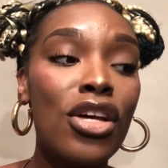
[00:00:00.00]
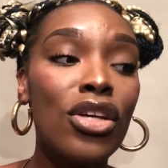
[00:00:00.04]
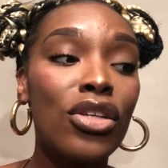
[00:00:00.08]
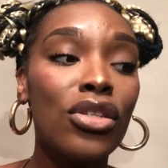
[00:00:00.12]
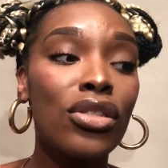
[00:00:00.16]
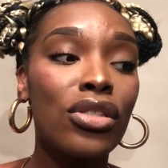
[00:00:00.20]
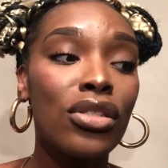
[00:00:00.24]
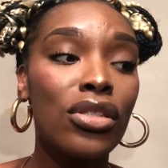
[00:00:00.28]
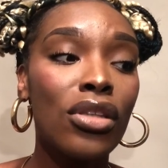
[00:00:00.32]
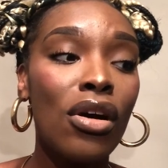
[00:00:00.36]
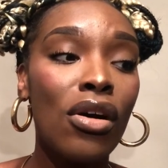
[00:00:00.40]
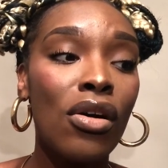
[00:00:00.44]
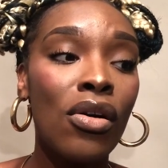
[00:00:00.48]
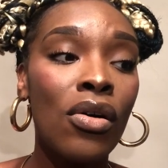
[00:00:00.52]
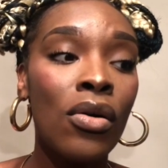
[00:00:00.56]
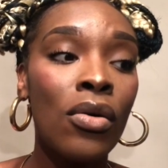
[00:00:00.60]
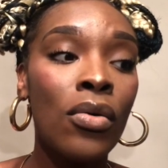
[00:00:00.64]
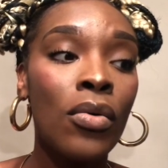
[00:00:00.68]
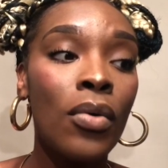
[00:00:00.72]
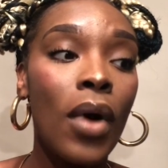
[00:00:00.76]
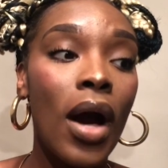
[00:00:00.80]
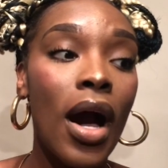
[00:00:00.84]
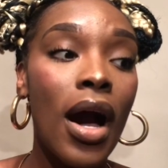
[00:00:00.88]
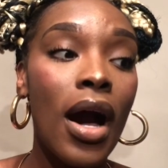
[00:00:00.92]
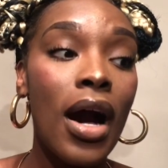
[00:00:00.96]

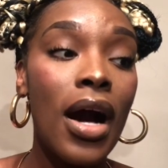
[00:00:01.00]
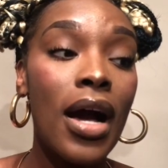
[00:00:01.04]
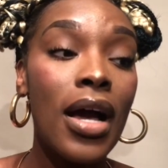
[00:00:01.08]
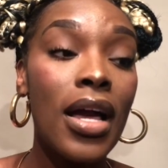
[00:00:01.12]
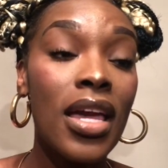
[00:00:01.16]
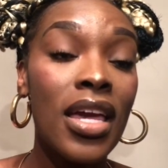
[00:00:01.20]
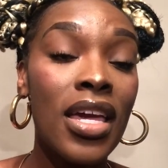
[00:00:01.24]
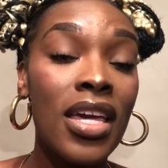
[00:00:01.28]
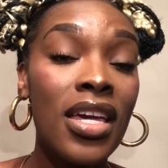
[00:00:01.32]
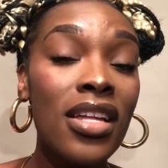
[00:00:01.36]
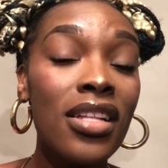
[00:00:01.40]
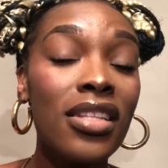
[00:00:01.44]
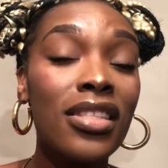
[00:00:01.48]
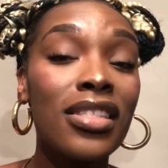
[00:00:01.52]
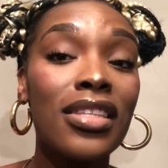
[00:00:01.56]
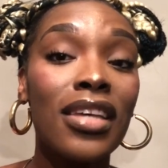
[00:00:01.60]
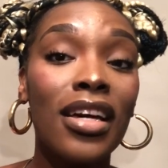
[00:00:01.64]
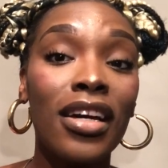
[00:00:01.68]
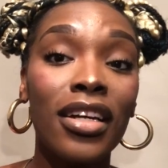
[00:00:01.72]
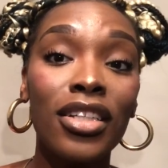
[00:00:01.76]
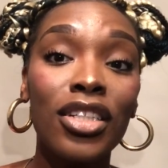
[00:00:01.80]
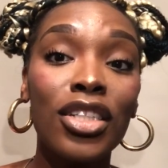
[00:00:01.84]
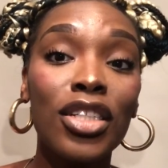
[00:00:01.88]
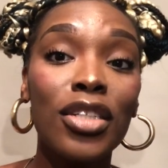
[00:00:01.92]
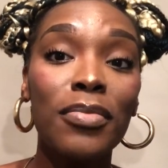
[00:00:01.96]
So it
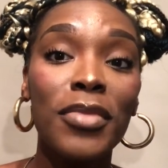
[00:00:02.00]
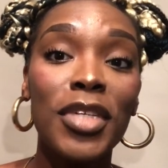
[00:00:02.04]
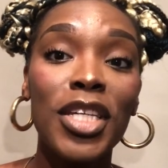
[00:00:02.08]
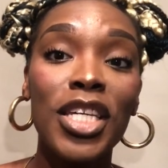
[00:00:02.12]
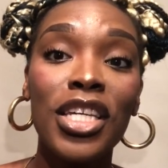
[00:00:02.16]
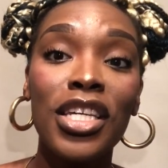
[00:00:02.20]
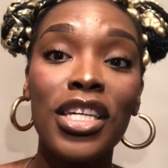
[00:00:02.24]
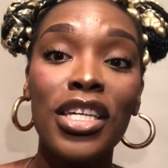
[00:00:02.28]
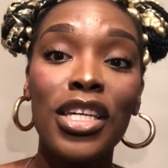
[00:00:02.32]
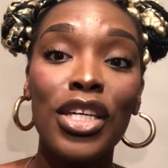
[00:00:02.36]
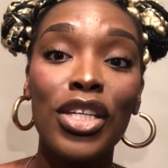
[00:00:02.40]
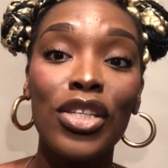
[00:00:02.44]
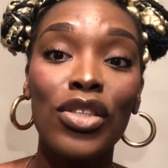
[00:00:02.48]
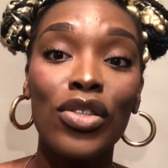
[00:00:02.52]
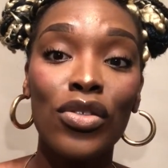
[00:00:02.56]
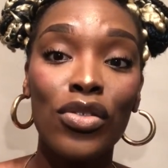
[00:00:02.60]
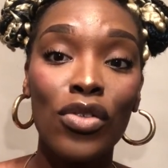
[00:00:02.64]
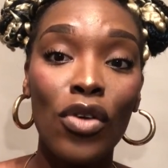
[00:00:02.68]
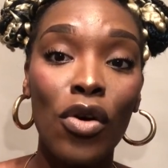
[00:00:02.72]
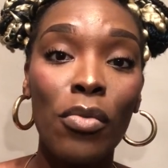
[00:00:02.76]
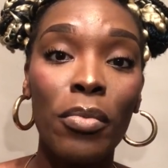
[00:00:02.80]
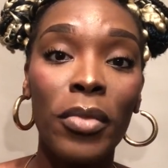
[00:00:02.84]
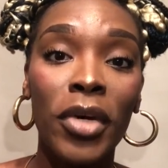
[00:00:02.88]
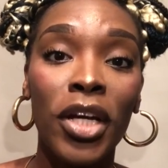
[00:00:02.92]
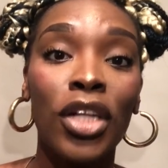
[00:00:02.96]
touched me
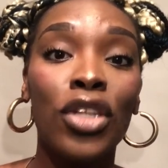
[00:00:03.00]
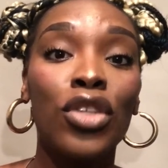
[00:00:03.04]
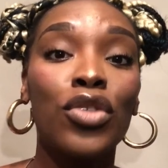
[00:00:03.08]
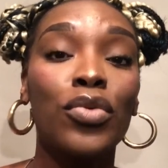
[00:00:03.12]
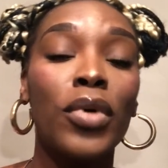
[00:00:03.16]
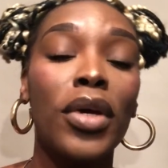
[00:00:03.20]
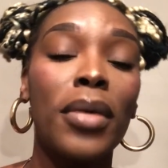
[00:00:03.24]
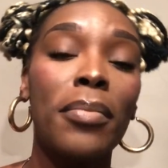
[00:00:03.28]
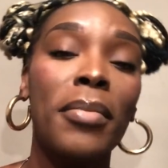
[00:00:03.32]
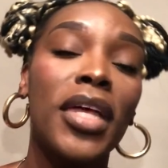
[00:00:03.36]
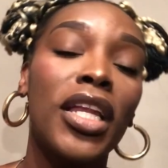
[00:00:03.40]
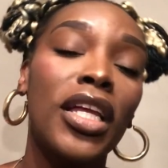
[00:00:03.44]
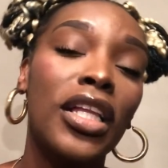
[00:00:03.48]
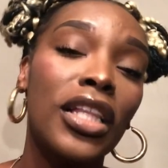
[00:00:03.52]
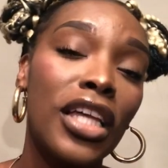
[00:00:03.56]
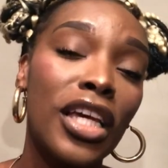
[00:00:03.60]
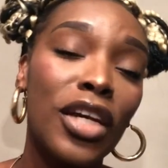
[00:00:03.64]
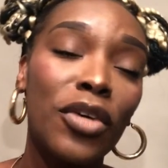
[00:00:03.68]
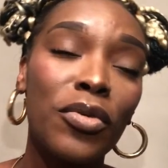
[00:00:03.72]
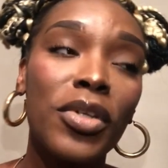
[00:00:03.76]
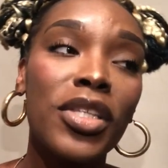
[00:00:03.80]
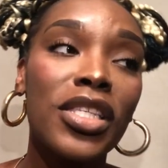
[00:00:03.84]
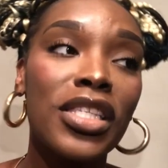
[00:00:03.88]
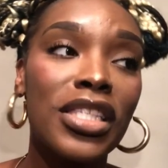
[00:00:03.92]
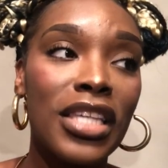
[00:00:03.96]
so much when
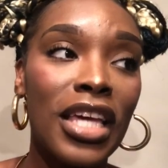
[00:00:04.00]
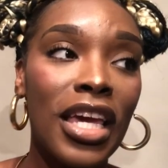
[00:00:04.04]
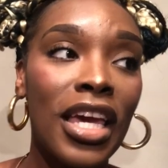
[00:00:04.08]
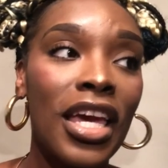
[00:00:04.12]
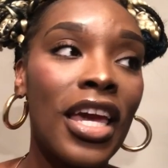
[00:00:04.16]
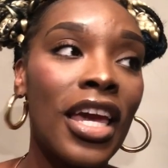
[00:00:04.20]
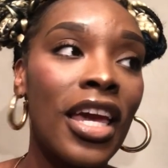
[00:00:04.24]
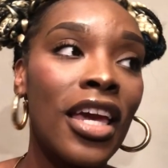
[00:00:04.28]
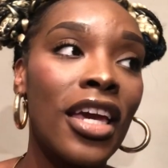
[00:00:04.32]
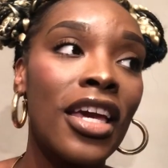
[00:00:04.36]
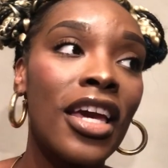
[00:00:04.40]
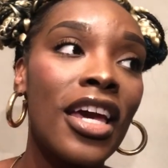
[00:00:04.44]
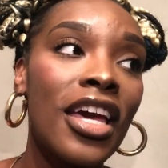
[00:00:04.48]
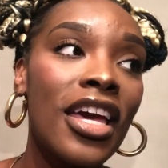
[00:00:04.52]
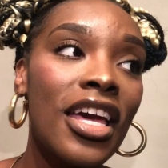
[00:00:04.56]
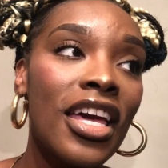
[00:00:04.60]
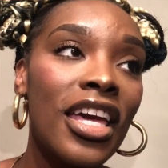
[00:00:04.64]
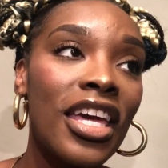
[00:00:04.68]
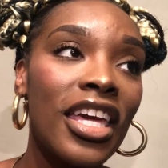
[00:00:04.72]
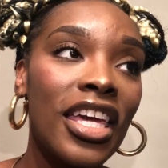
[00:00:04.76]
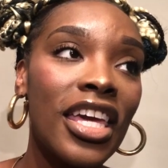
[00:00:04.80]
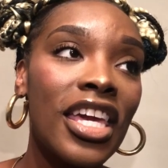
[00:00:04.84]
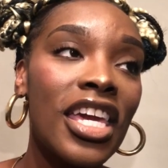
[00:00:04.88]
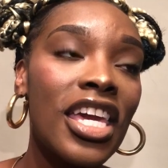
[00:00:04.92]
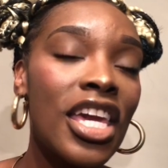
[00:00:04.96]
Menelik was saying
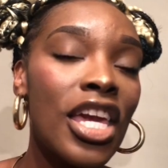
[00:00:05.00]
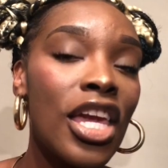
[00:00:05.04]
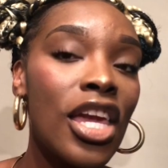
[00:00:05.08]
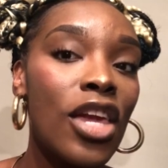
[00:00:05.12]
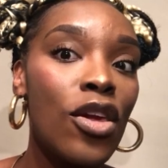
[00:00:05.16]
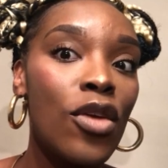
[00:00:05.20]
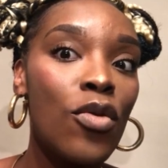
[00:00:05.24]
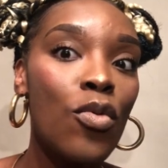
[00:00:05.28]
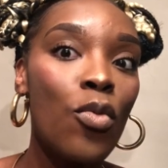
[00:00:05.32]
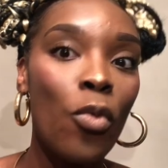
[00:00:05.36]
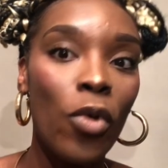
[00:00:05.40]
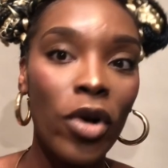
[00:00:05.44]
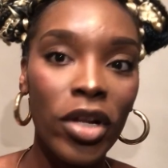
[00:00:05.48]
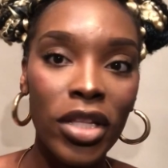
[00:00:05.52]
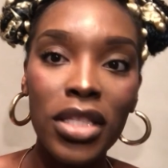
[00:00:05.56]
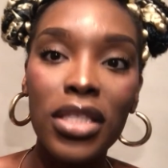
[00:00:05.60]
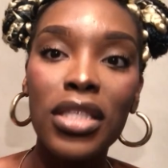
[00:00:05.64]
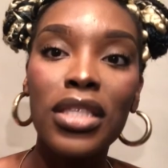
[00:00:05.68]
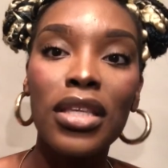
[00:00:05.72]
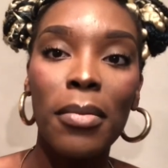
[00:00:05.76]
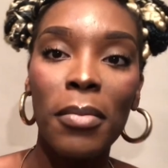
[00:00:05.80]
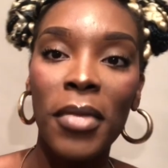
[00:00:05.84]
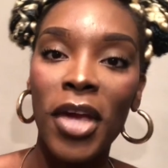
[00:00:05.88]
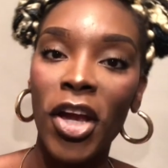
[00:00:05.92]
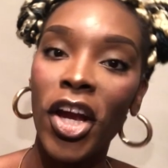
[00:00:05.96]
he wants
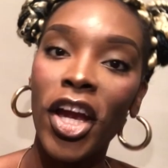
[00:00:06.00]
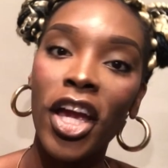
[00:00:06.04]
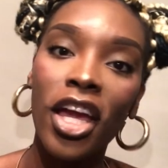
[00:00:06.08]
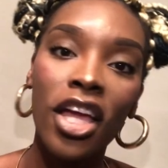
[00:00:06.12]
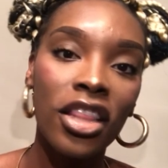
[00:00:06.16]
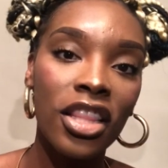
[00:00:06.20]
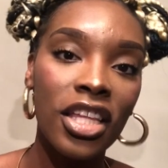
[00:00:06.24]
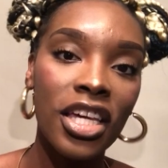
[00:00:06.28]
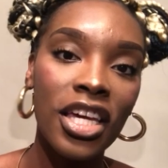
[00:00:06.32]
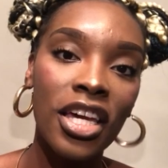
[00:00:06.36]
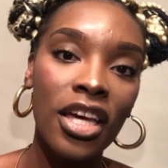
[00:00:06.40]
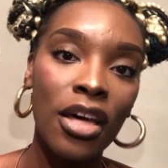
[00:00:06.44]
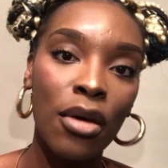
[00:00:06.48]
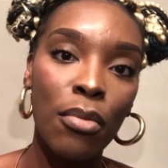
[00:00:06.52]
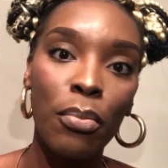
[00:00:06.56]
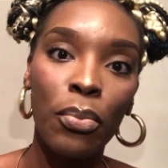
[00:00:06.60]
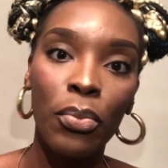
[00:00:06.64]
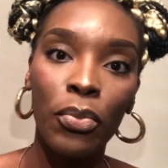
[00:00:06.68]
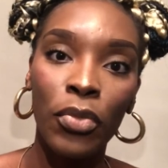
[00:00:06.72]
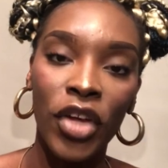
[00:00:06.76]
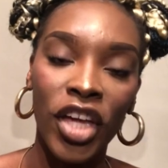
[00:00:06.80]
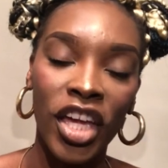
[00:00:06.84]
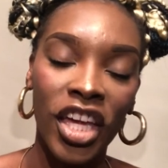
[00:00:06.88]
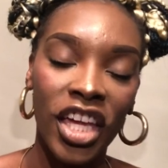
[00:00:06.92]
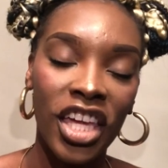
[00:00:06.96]
to marry Aaliyah,
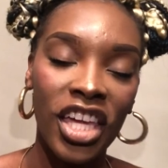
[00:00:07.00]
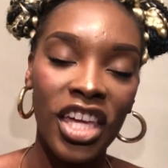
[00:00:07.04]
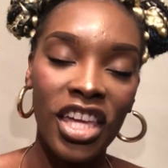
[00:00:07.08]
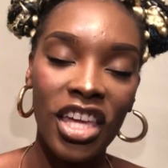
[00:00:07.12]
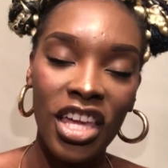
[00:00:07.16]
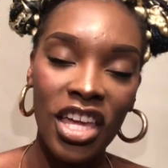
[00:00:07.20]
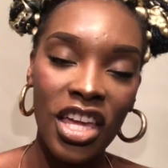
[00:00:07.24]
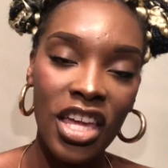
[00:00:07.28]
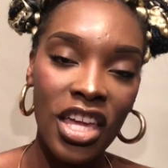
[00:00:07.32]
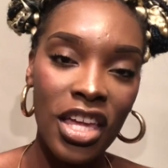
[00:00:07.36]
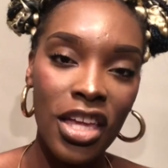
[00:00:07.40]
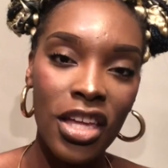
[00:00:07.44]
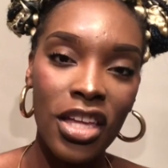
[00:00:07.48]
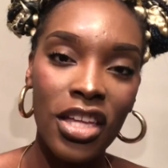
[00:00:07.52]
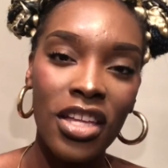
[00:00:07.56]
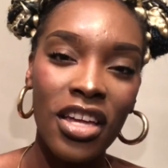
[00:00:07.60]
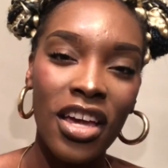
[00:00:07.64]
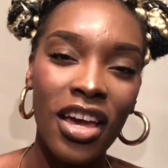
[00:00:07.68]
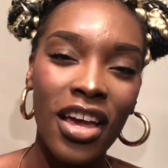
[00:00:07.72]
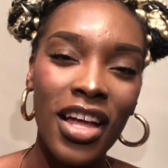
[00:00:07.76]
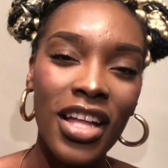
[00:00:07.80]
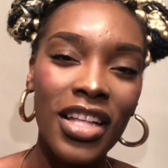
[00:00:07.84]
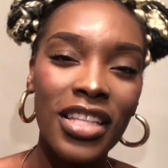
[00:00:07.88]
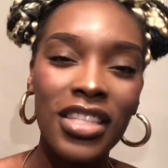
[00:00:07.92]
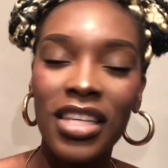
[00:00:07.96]
but he
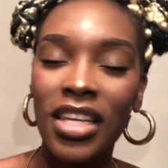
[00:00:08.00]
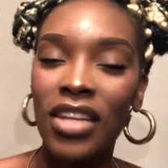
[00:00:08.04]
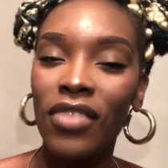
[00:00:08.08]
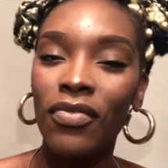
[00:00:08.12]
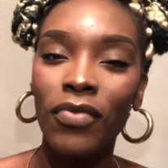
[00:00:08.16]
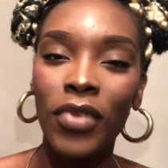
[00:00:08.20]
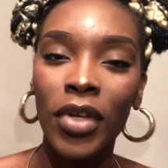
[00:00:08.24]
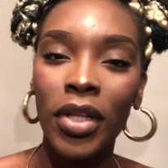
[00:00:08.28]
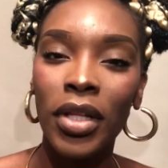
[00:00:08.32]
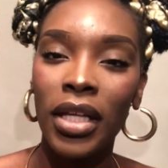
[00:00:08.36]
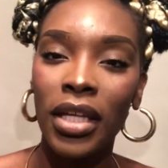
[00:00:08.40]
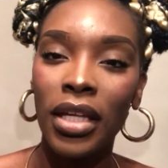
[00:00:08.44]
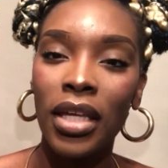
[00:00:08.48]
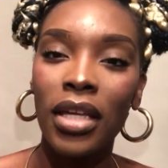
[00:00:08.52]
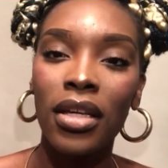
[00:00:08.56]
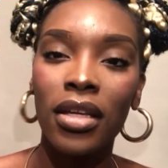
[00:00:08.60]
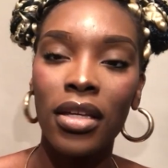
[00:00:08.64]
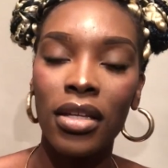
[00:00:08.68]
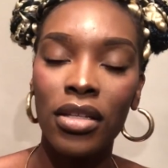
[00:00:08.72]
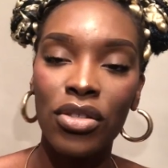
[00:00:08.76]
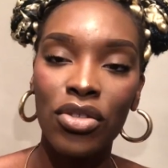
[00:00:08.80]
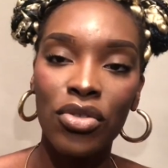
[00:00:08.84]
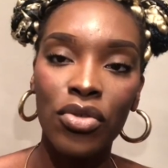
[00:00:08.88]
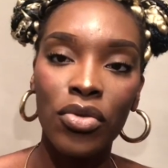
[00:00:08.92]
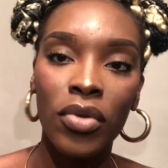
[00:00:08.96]
didn't feel like he
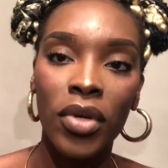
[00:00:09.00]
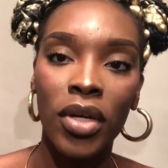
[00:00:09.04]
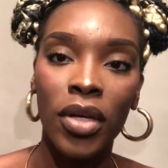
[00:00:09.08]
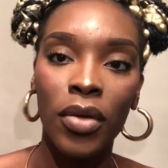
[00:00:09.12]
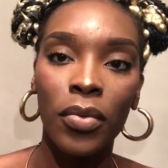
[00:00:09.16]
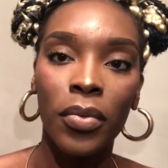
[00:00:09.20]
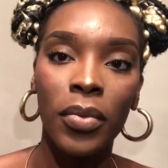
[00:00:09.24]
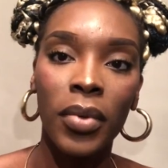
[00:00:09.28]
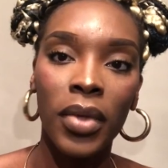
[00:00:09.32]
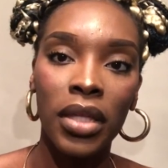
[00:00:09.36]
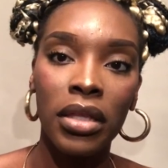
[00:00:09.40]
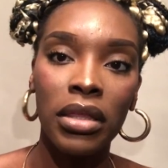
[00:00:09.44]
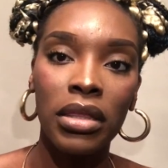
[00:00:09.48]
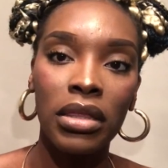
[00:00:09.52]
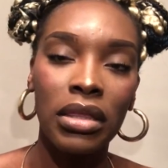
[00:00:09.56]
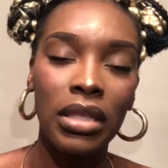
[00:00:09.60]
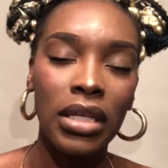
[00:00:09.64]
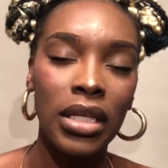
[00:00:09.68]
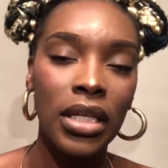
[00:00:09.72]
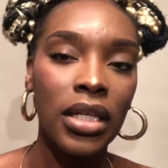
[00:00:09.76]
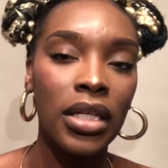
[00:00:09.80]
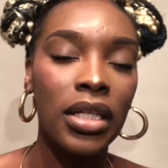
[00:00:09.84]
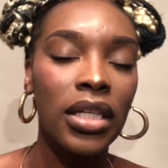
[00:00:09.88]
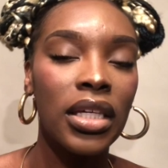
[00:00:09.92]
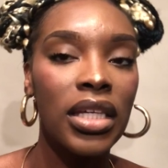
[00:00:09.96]
could do it with
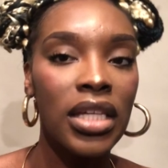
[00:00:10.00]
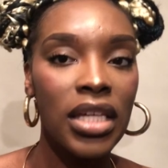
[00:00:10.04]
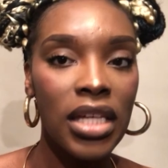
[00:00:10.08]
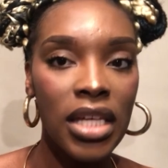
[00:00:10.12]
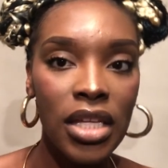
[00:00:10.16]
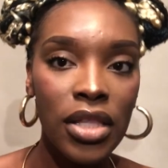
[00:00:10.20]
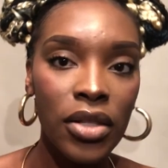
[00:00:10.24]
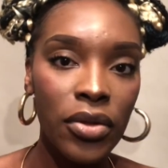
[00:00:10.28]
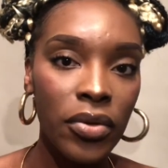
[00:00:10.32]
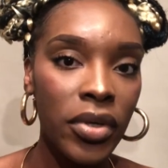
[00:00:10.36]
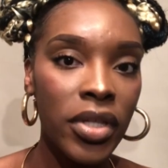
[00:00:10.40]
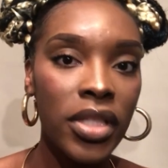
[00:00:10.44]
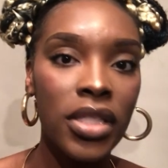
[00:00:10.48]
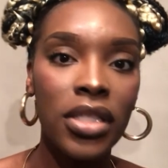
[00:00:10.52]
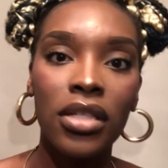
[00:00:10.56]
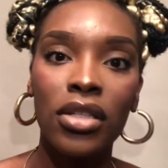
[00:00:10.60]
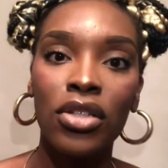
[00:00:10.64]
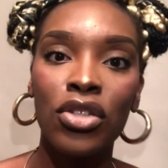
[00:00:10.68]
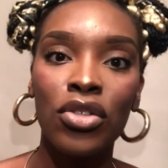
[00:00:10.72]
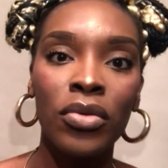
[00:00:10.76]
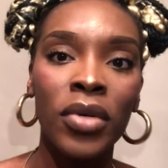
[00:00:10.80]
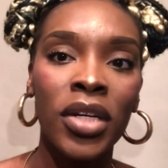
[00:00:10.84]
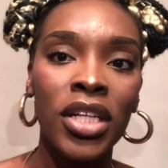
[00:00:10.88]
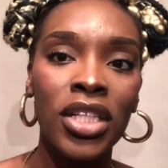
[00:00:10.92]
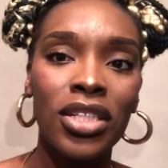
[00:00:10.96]
the keloid
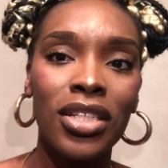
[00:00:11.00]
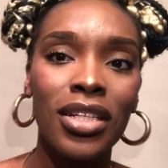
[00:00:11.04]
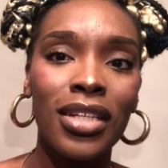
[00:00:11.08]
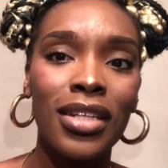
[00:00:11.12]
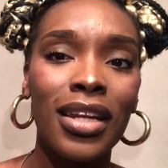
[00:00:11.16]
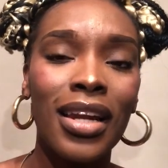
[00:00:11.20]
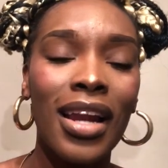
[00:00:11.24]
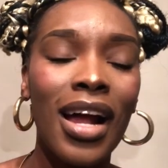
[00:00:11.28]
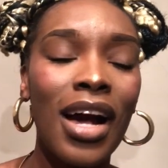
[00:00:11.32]
situation.